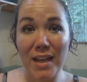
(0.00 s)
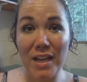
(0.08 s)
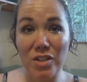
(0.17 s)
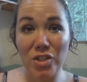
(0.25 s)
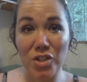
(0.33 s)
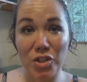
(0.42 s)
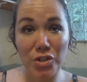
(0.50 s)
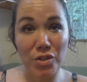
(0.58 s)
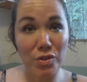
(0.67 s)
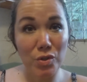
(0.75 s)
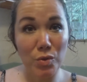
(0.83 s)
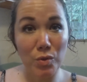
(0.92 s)
each church
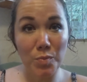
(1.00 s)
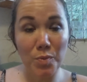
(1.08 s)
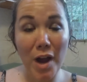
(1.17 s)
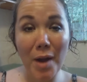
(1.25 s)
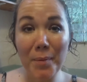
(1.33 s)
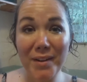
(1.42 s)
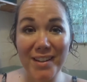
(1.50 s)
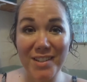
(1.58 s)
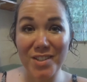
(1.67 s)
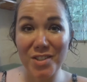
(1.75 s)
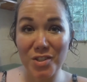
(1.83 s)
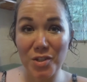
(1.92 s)
and school's property
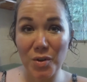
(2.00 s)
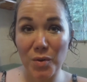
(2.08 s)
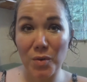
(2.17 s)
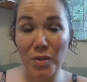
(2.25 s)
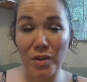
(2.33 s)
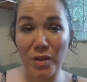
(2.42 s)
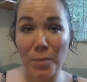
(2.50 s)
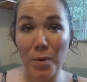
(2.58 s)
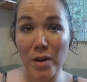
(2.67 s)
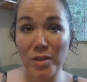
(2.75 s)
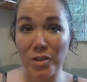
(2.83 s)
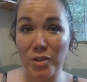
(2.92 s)
to show their
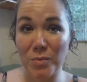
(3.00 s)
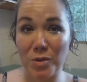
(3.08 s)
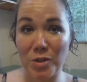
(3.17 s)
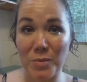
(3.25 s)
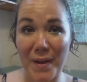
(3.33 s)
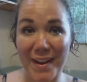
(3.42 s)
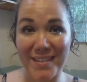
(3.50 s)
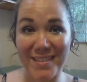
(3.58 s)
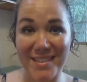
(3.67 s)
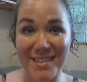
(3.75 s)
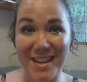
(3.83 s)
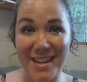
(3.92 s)
partnership church back in
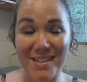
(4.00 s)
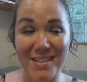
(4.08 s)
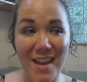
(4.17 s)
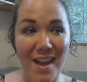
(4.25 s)
the States.